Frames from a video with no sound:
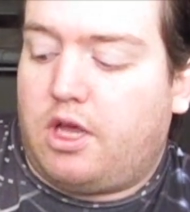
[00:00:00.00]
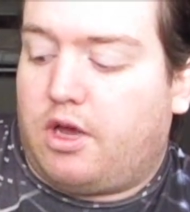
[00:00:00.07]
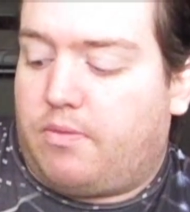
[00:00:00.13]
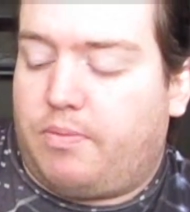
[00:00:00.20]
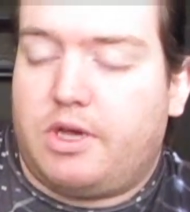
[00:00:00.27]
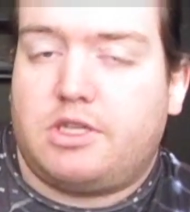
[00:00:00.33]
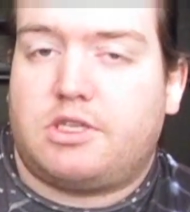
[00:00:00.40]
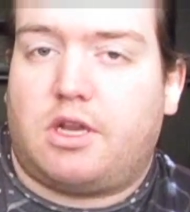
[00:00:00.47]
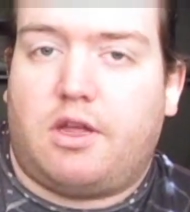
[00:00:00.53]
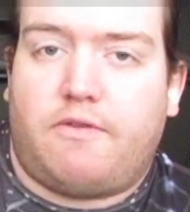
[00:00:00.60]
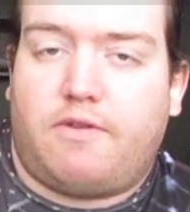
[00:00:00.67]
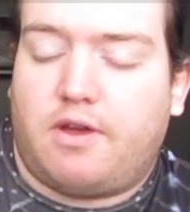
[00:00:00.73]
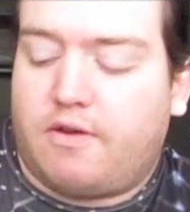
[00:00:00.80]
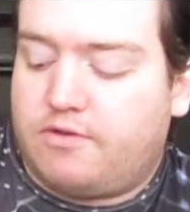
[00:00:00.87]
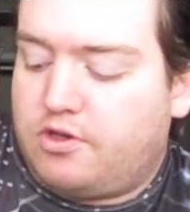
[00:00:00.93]
basically if
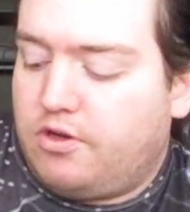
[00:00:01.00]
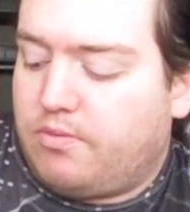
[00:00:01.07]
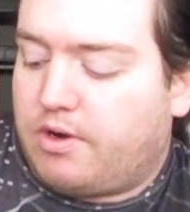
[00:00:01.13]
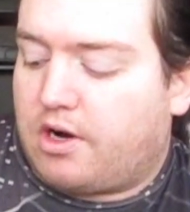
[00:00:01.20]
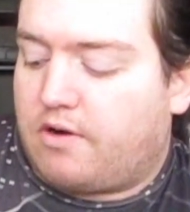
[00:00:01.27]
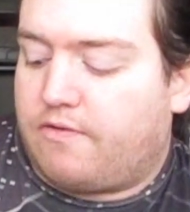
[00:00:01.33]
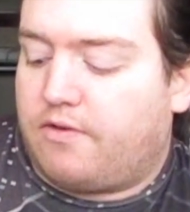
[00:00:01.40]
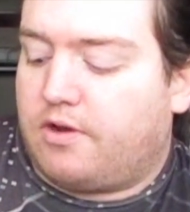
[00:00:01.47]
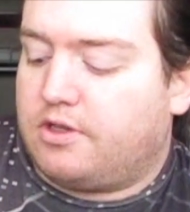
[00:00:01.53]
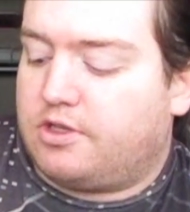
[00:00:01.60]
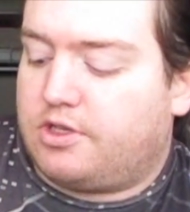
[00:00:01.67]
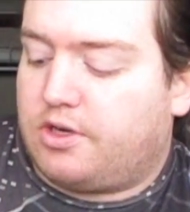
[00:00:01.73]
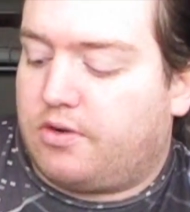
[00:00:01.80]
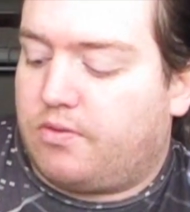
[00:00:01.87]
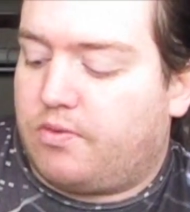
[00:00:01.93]
you have 2 microphones,
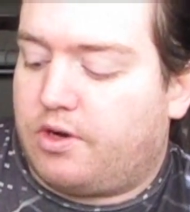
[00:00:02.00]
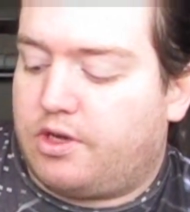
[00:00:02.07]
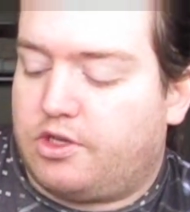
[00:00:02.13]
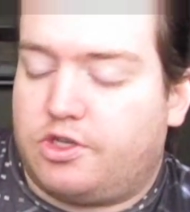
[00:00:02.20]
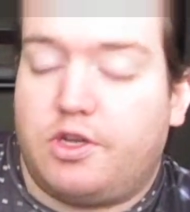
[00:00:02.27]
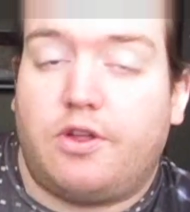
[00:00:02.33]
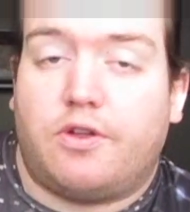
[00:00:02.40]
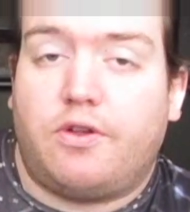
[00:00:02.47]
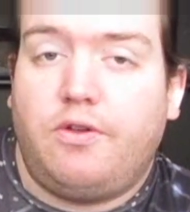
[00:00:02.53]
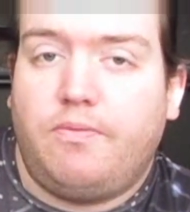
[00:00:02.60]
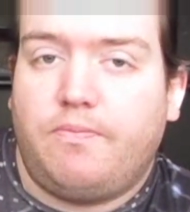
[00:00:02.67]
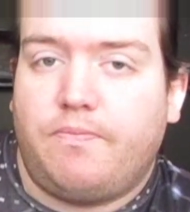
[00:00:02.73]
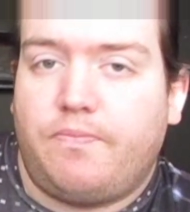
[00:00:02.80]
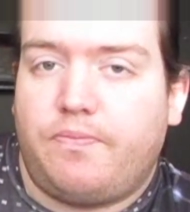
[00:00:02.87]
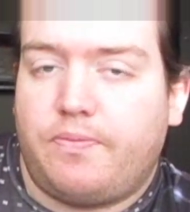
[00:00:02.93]
channel 1 and 2,
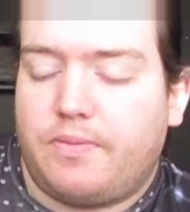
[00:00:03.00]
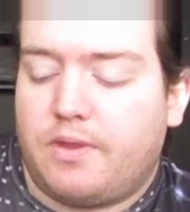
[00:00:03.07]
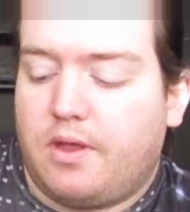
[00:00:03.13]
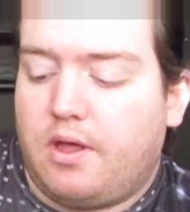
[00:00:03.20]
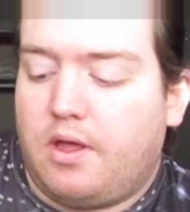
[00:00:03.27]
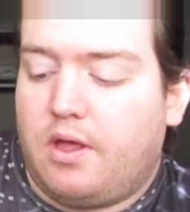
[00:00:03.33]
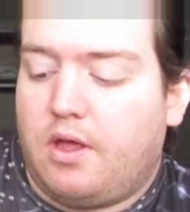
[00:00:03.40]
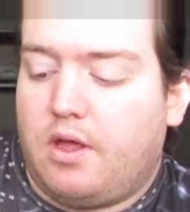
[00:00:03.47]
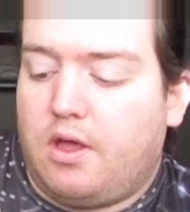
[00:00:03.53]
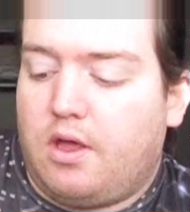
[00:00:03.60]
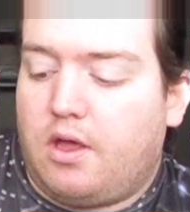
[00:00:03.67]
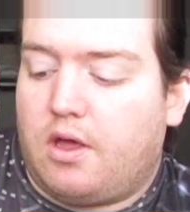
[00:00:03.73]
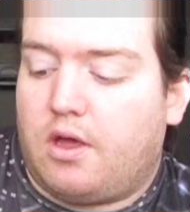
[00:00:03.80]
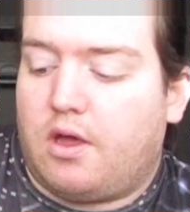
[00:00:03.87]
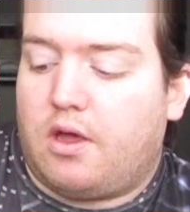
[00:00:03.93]

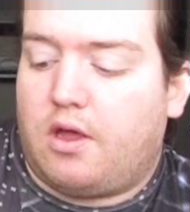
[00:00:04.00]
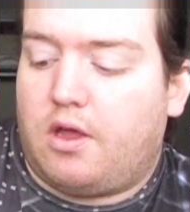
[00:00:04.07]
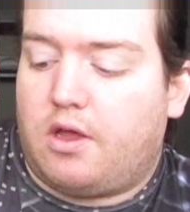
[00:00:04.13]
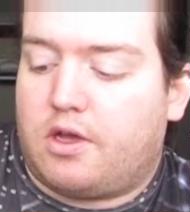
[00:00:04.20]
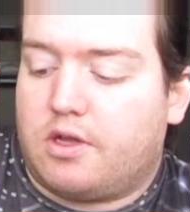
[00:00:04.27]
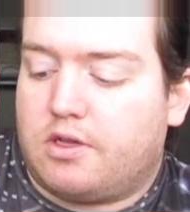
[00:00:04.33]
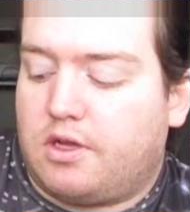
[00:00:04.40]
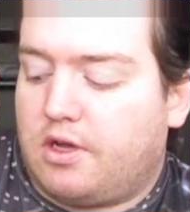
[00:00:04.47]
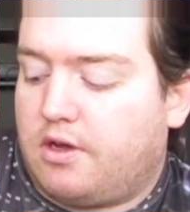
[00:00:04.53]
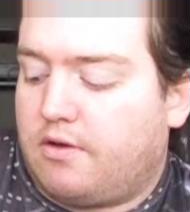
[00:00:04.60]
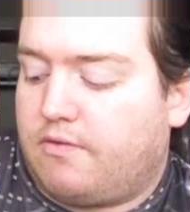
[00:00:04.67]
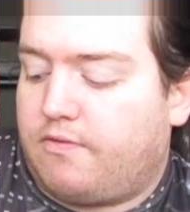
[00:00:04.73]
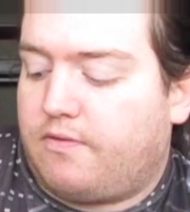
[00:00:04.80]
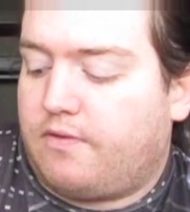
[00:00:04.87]
you can have